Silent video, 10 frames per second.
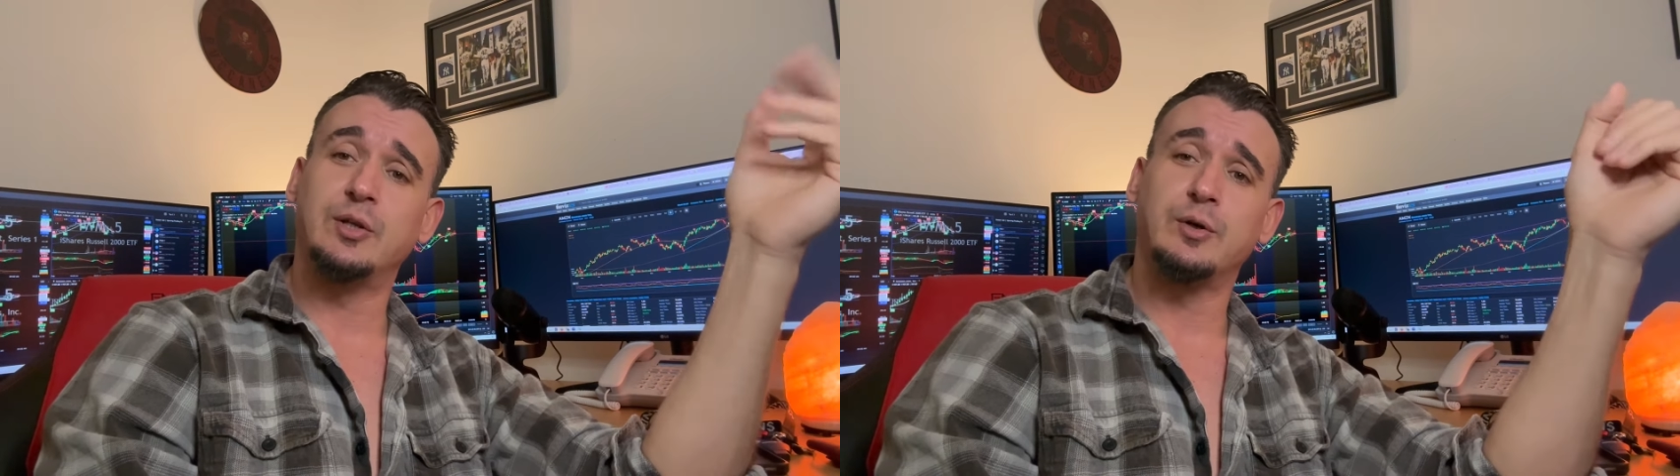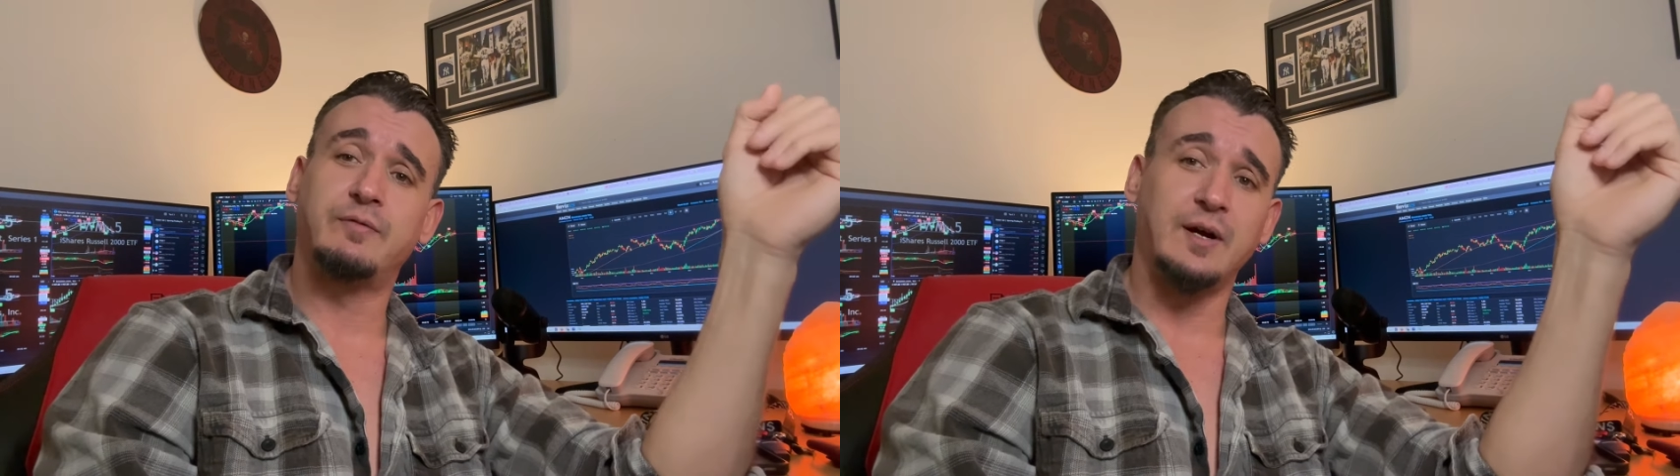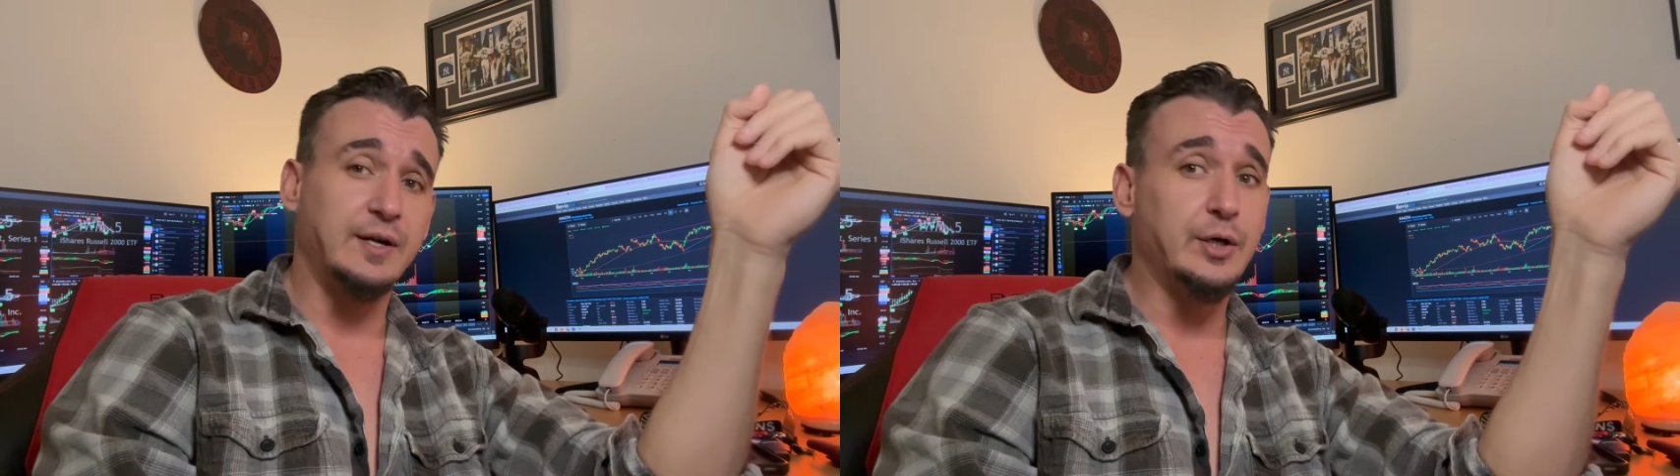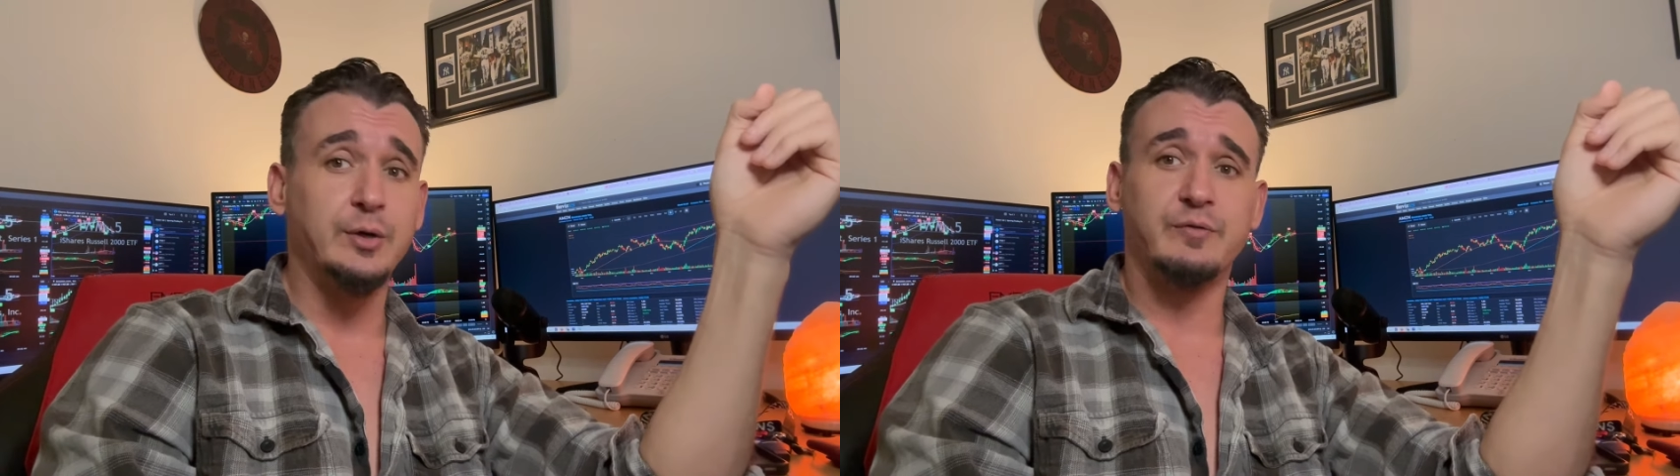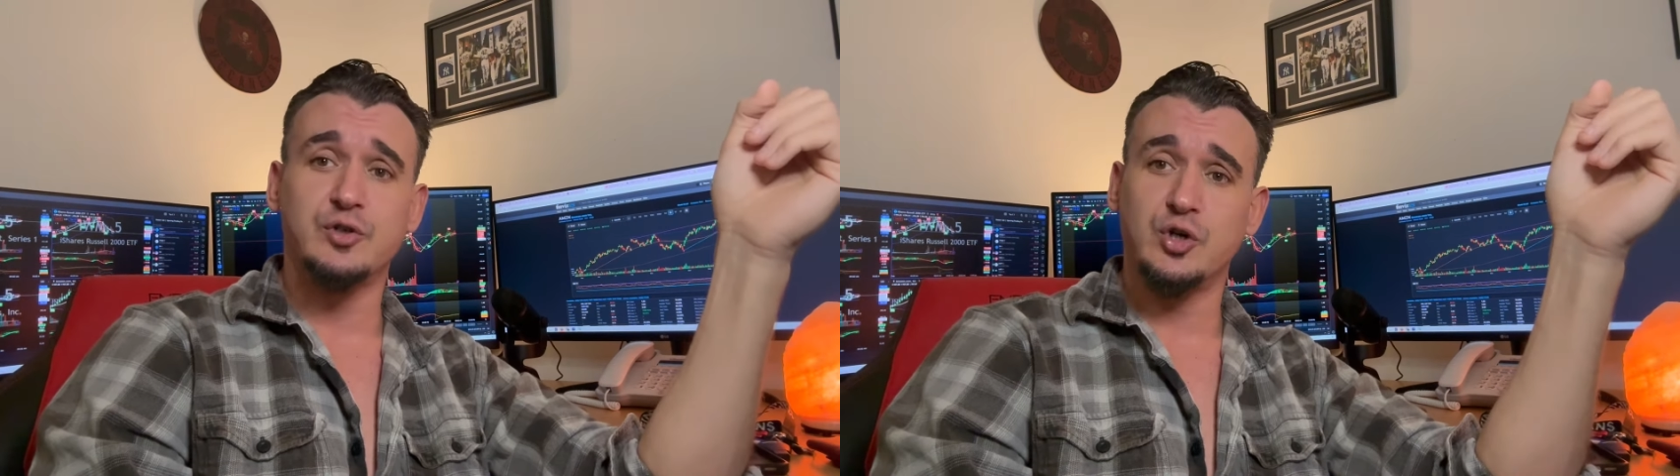look very
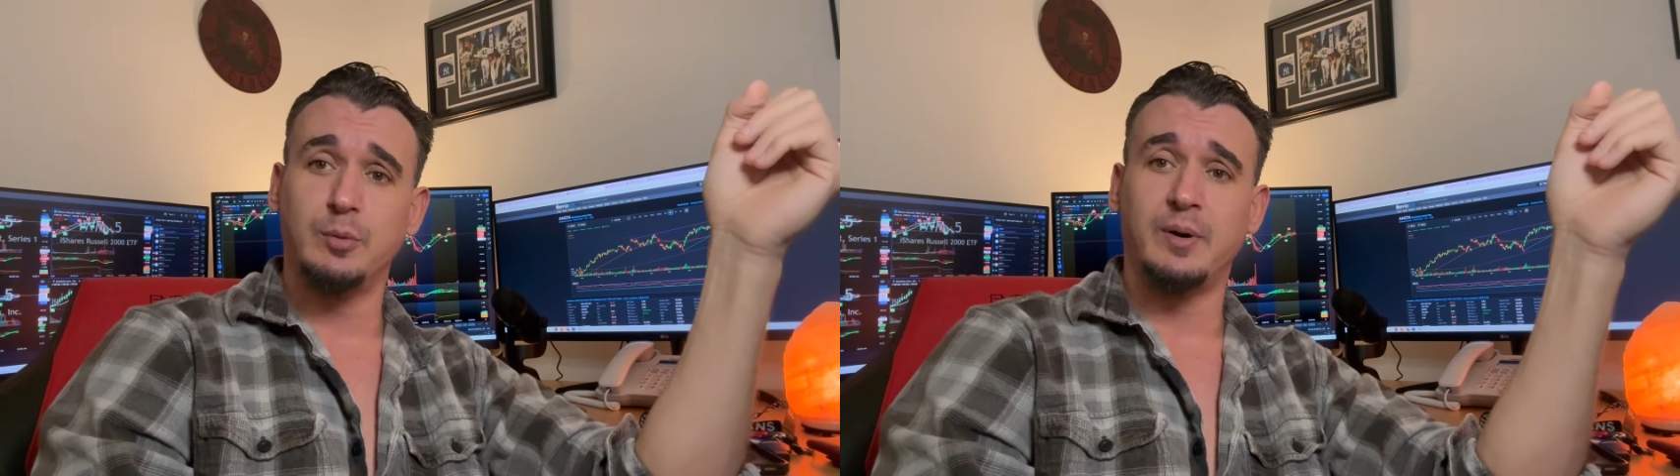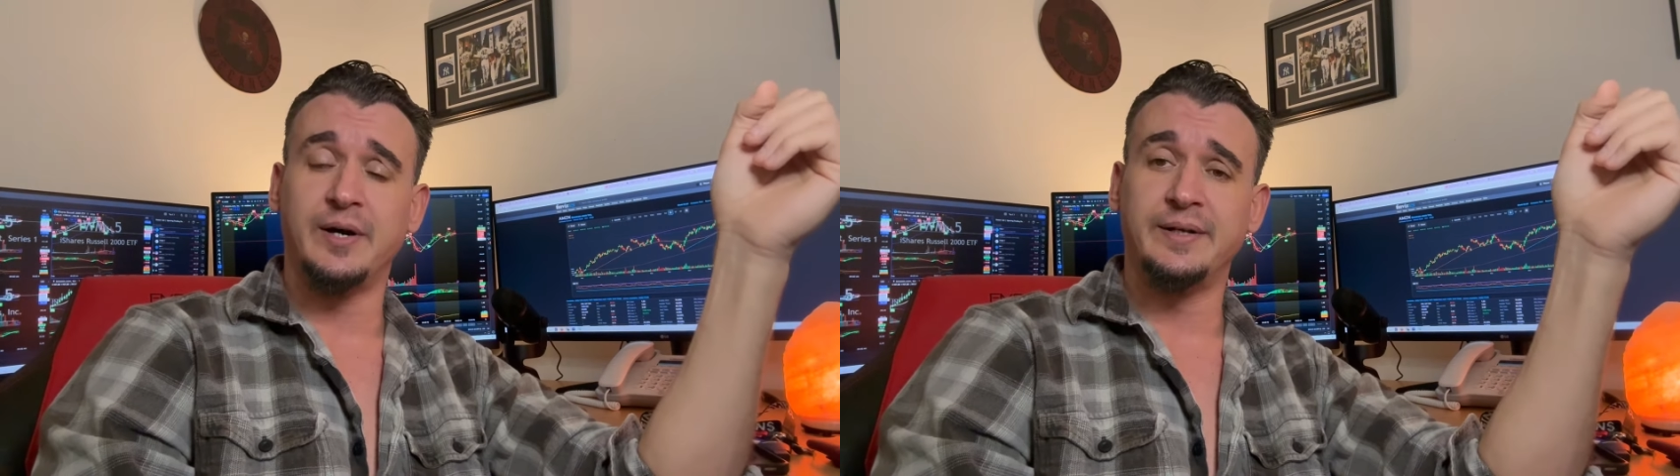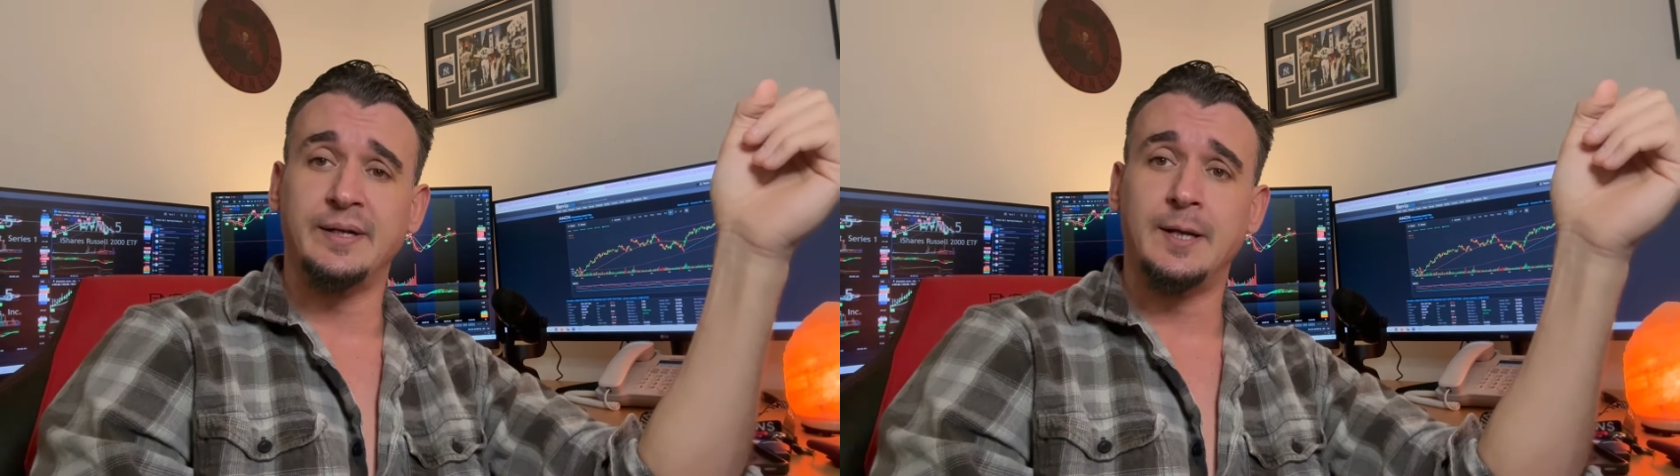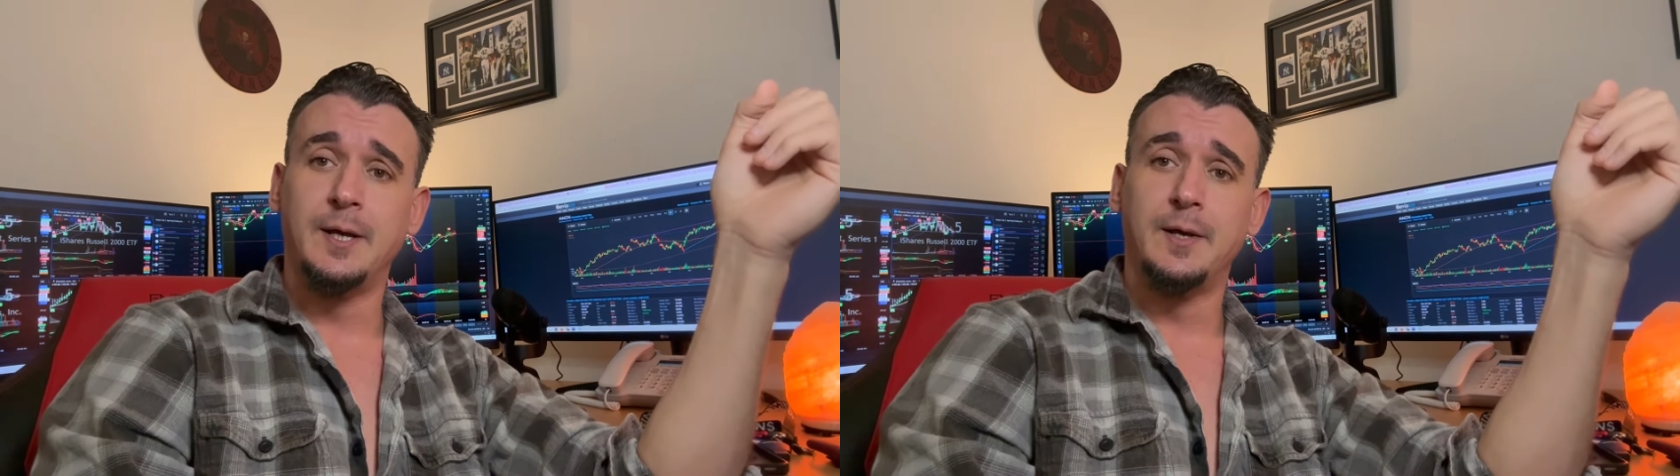good for Joe Biden